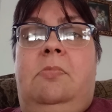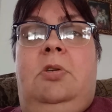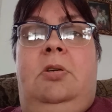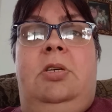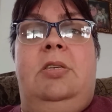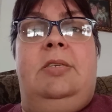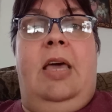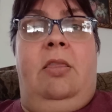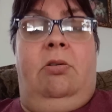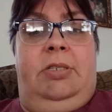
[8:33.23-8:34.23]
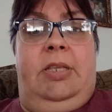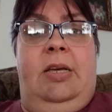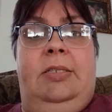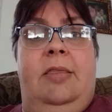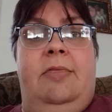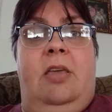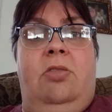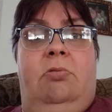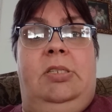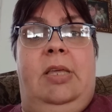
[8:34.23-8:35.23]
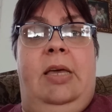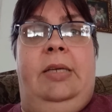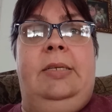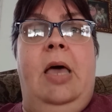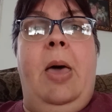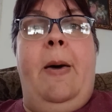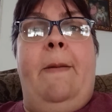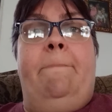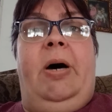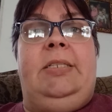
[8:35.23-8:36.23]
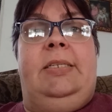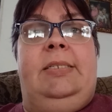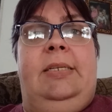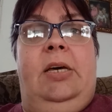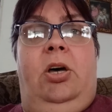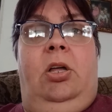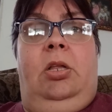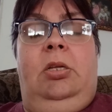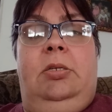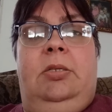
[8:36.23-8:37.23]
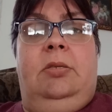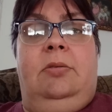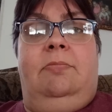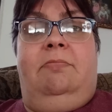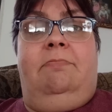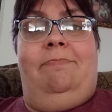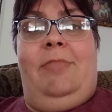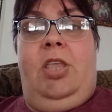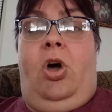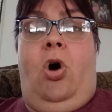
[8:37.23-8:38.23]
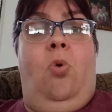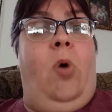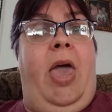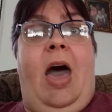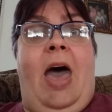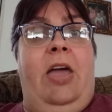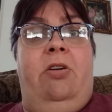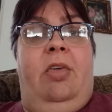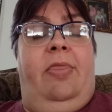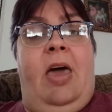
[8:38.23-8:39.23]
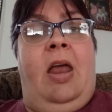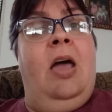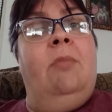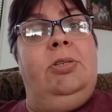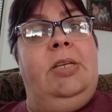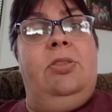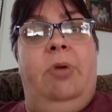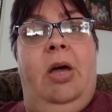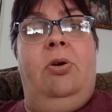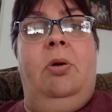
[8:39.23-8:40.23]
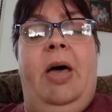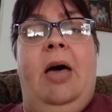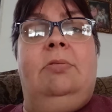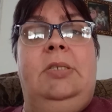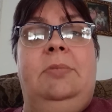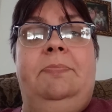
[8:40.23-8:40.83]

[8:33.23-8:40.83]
to say those things and think those things, but still go way higher than that. I almost hit 300 pounds.